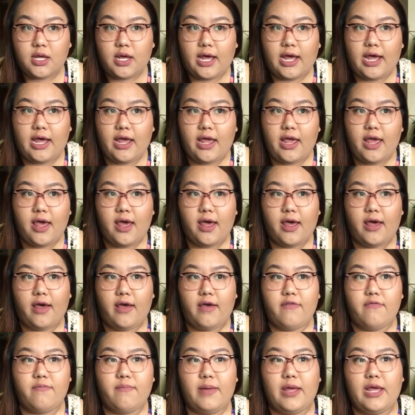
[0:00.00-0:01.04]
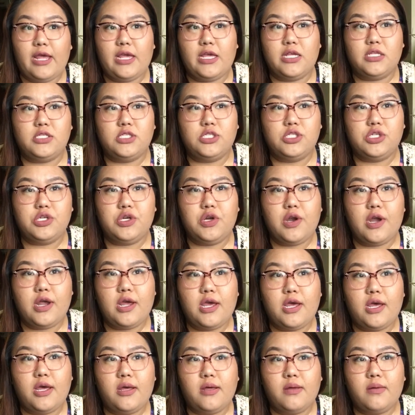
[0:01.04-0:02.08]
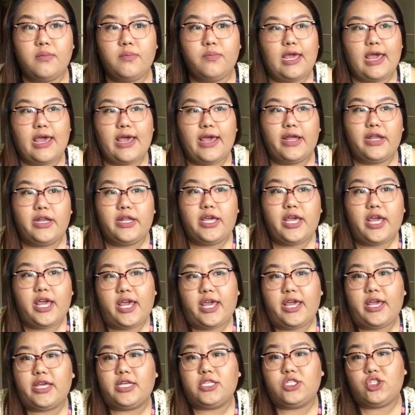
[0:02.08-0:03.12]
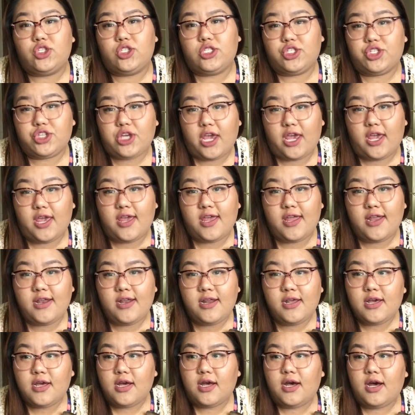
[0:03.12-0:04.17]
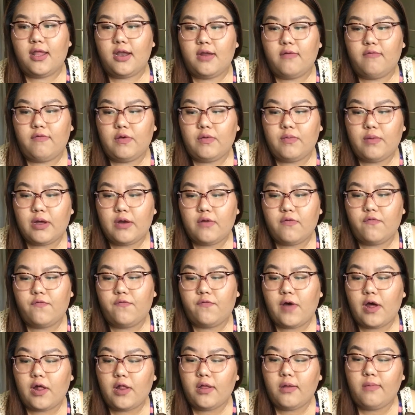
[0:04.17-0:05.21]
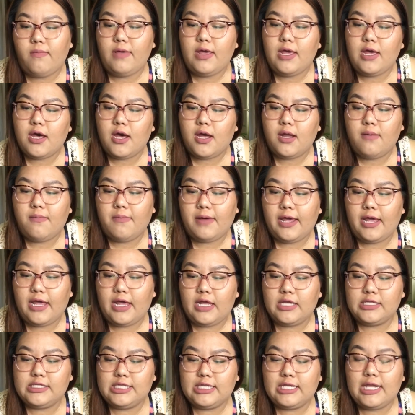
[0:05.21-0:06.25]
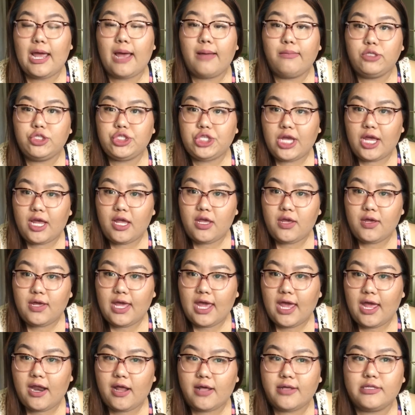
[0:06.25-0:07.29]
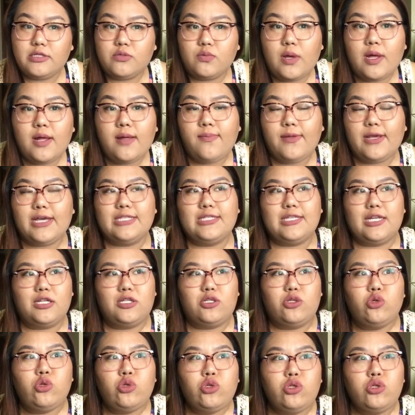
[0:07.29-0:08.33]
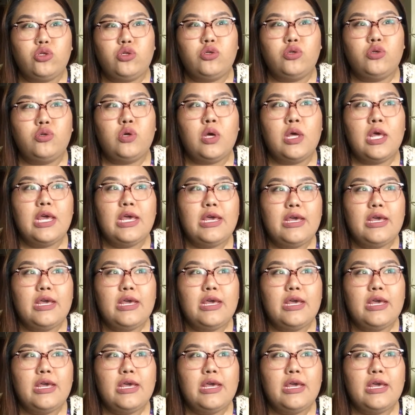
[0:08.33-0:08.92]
I have my Instagram at Hey It's Sheyen. And if you want to follow me on my Snapchat, you can as well, because I do